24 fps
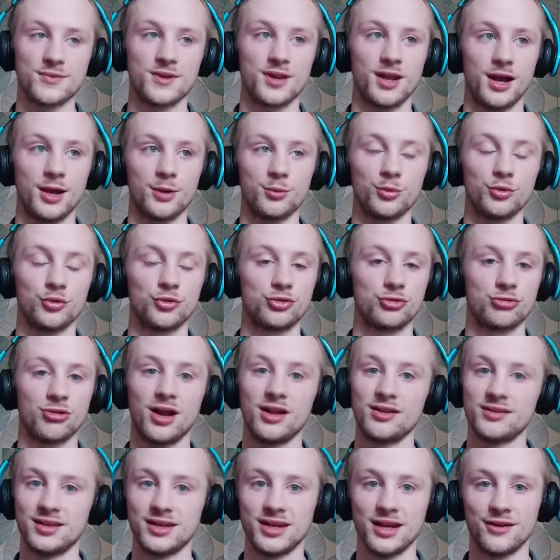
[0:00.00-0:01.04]
I was
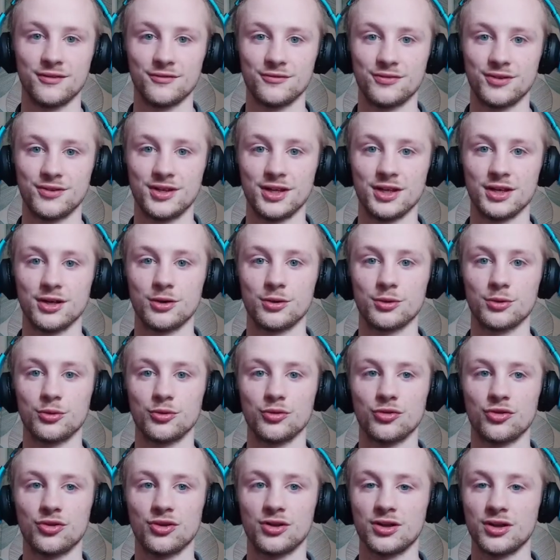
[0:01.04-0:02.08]
grinding out
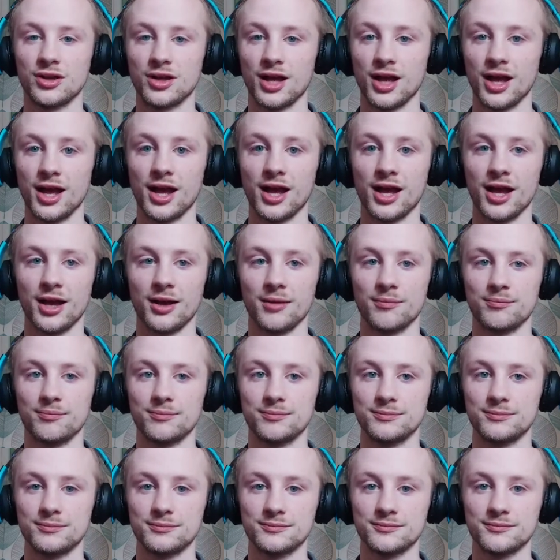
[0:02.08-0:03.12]
videos,
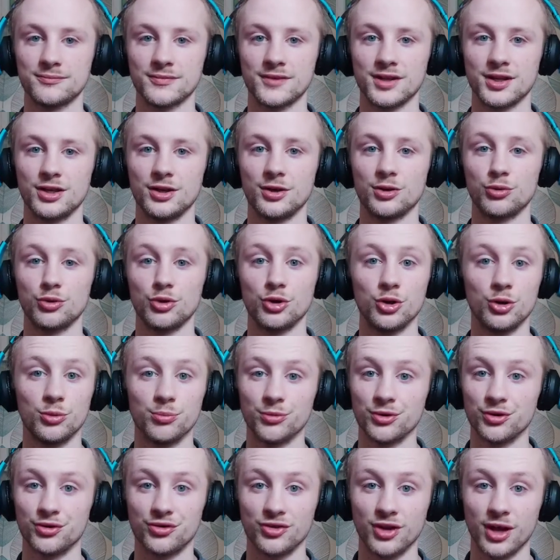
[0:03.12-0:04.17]

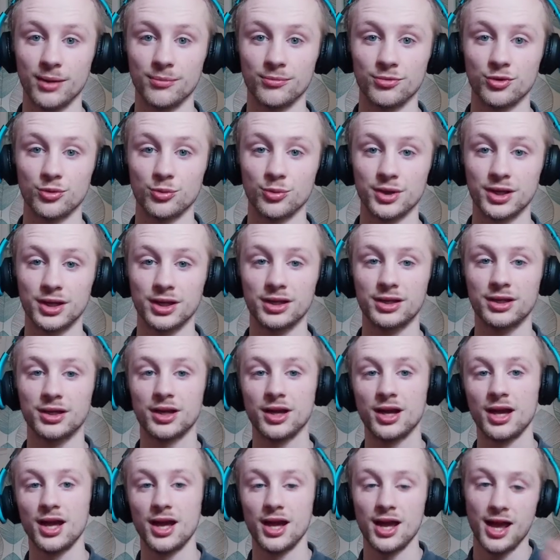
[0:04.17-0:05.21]
numerous times a week,
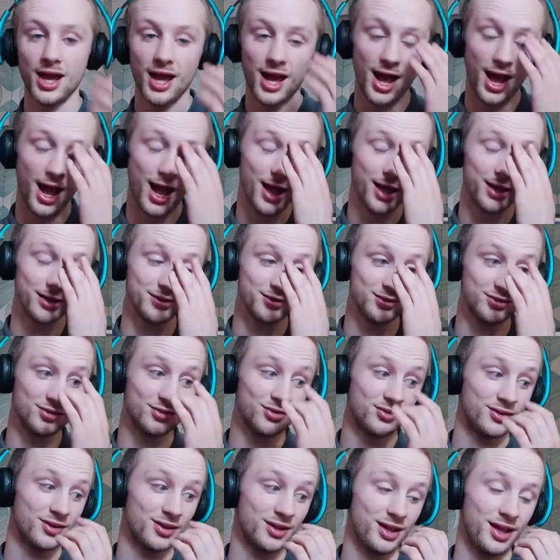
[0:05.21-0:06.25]

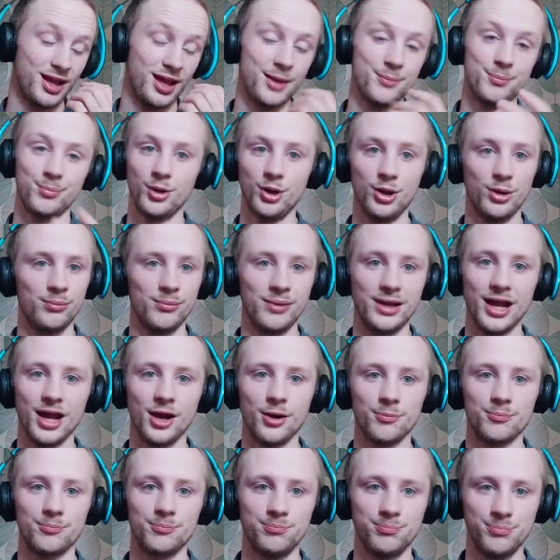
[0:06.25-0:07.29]
and it burnt me
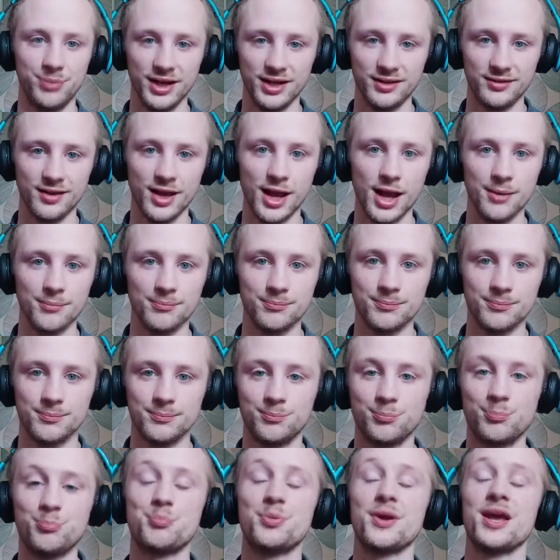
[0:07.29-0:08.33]
out big time.
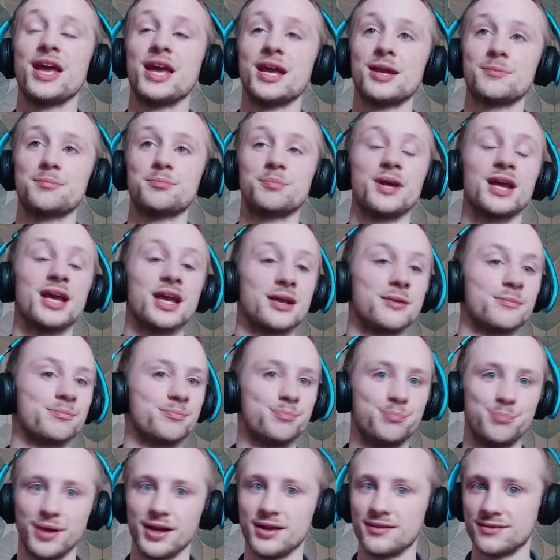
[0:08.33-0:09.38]
Big
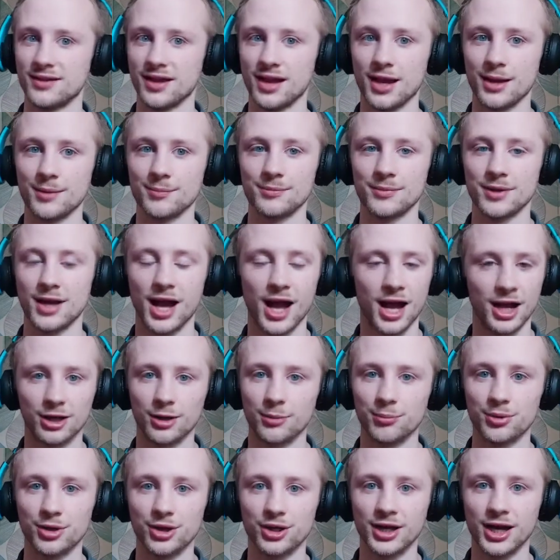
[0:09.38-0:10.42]
time, I
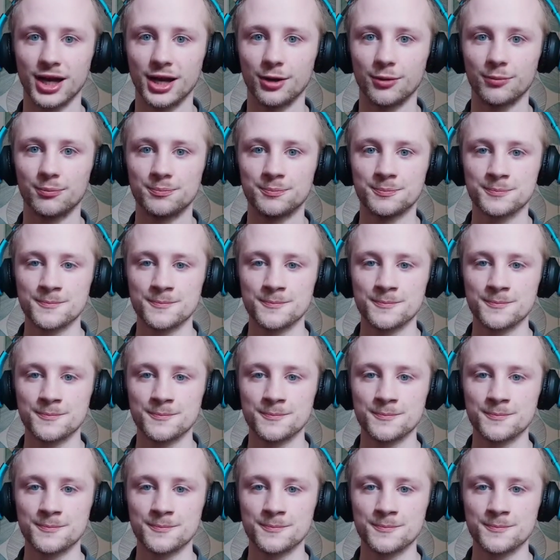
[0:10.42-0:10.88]
got burnt out.